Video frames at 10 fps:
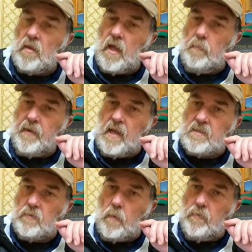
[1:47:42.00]
Hamid
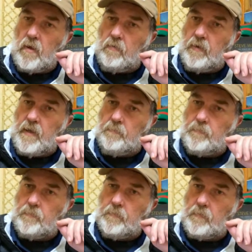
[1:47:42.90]
has to open. I agree.
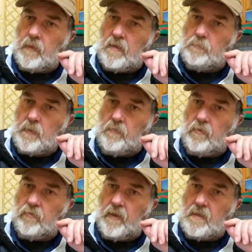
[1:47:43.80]
He has to be given
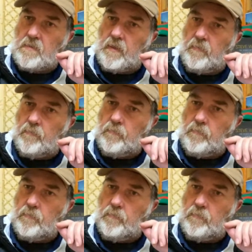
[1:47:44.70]
a chance there.